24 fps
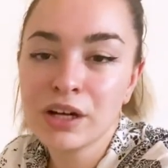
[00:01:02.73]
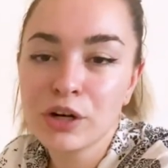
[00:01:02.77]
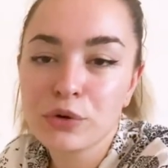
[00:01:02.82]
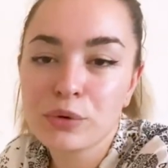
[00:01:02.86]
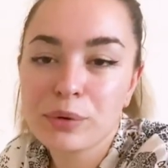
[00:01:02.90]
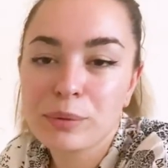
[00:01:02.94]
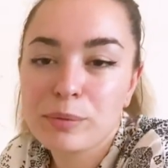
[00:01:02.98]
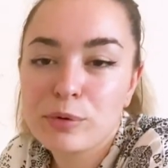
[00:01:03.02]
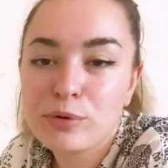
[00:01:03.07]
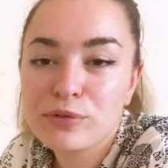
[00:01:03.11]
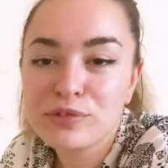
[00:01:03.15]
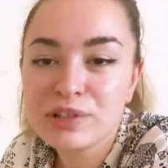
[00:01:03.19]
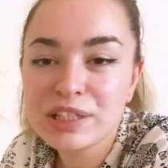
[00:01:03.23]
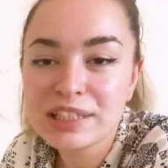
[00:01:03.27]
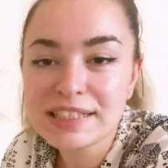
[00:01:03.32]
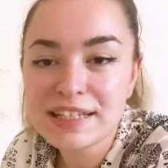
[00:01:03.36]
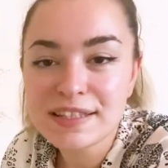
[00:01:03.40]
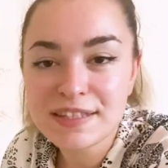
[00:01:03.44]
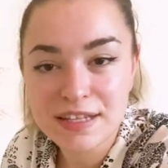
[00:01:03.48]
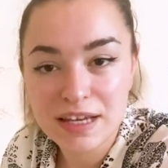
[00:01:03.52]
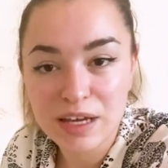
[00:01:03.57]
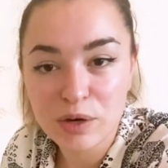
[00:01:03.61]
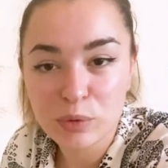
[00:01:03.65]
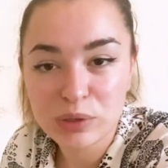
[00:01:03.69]
Removing the
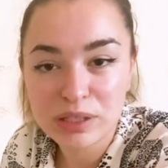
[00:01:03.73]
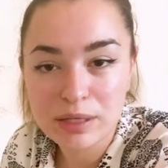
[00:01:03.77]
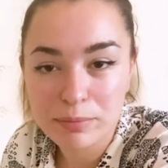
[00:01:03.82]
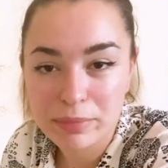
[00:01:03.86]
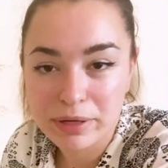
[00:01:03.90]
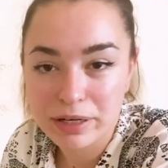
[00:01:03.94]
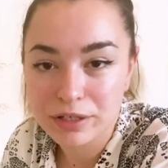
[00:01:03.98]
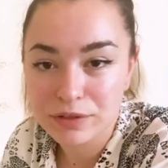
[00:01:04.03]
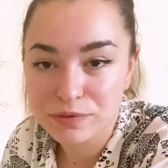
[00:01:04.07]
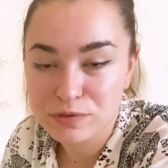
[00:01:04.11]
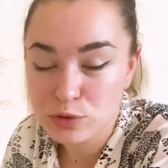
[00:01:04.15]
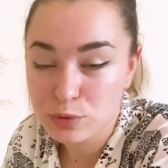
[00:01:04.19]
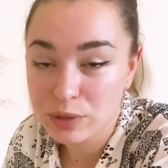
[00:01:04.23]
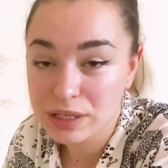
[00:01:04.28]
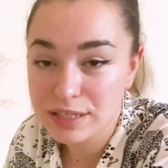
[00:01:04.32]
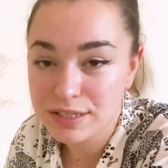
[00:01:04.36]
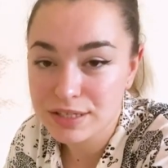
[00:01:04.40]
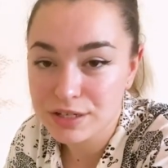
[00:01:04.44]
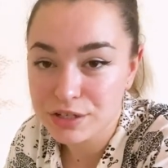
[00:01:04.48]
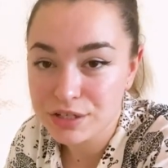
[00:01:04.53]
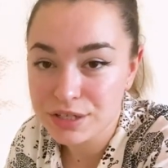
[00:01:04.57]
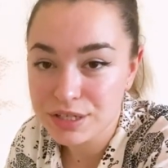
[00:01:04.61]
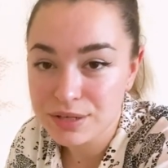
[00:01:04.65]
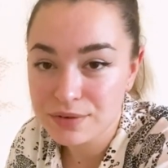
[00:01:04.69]
tick with a pair of
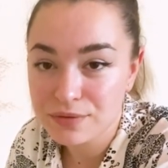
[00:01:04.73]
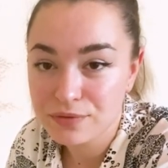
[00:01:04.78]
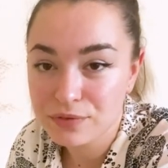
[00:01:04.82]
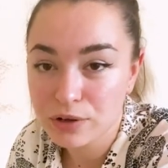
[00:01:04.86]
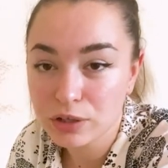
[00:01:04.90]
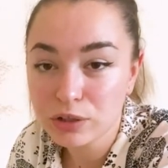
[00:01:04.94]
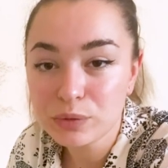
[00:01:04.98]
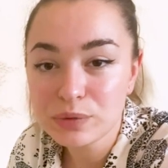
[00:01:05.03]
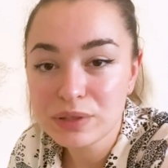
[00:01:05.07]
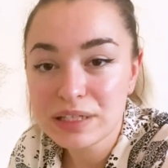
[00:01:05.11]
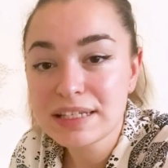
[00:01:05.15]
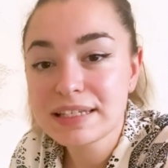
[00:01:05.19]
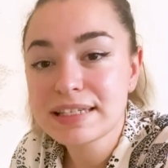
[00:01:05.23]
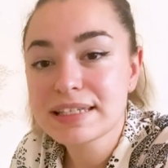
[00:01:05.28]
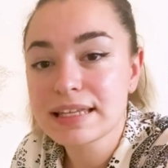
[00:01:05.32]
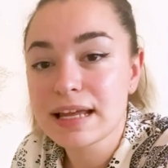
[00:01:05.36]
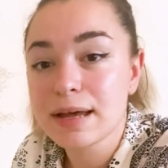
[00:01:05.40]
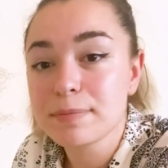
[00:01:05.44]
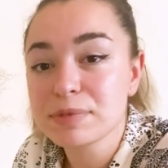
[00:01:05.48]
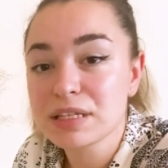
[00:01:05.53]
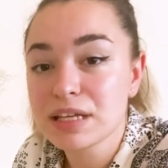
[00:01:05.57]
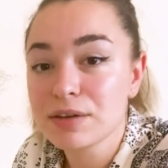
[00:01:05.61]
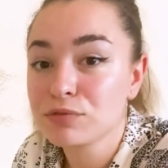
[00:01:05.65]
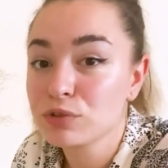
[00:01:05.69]
tweezers. Follow these
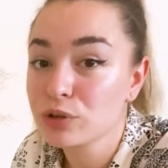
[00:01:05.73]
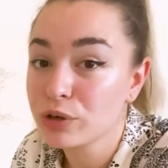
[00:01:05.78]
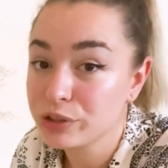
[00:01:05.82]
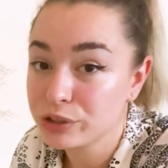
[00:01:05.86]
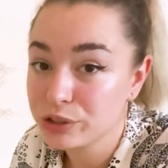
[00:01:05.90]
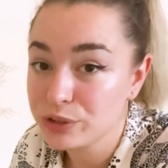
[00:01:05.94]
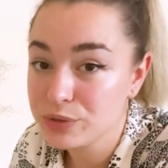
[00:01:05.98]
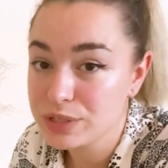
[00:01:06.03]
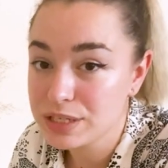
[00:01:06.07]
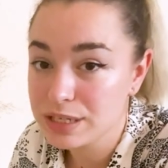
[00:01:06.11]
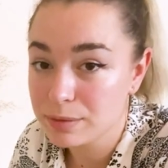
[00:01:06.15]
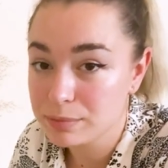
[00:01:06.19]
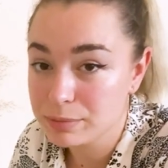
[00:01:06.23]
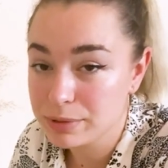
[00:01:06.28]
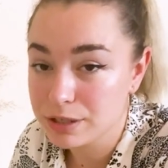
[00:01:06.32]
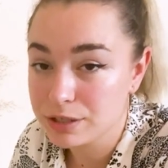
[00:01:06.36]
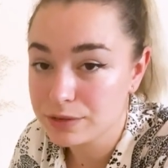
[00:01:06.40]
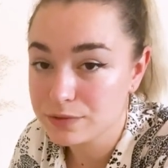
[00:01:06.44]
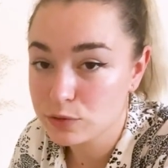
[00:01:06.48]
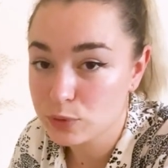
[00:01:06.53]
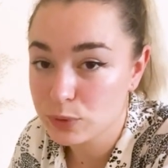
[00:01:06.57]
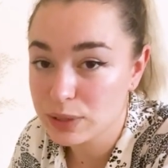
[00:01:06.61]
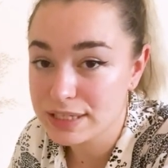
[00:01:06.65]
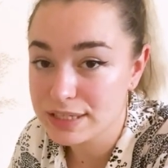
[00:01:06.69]
steps if you are using a pair
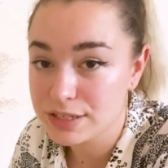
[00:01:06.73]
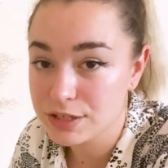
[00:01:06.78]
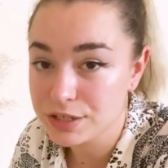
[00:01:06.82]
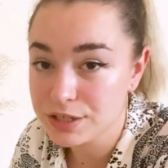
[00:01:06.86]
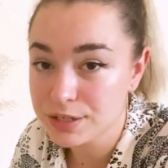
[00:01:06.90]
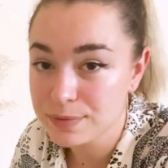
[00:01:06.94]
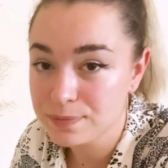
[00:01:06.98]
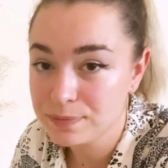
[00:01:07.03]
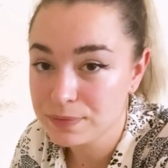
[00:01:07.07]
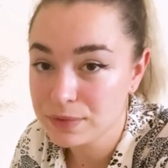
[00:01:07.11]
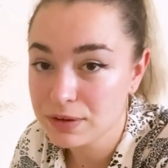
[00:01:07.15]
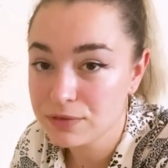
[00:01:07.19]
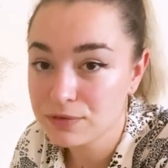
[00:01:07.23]
of tweezers.